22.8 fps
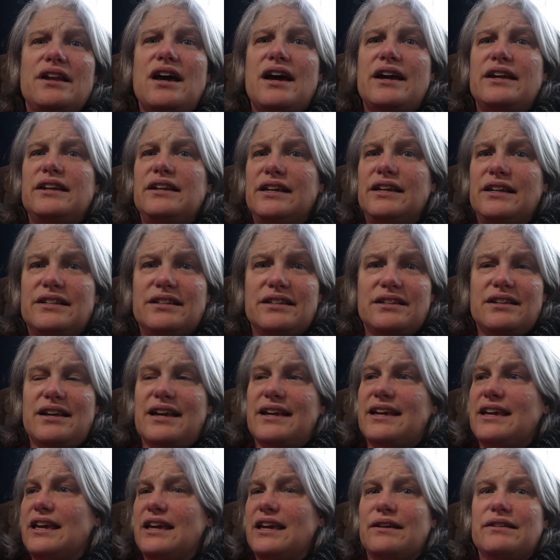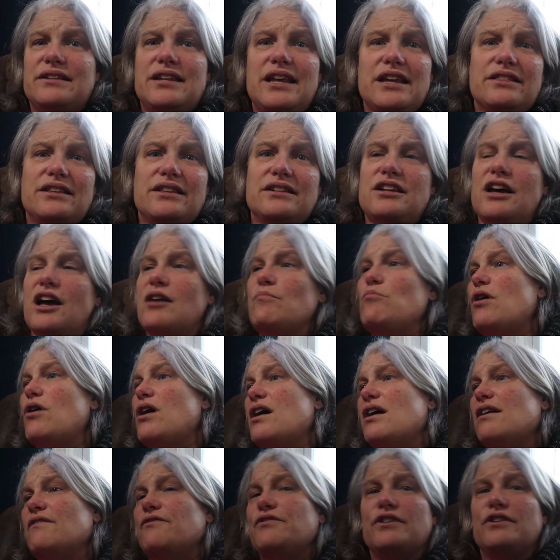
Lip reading: I can't take the time off.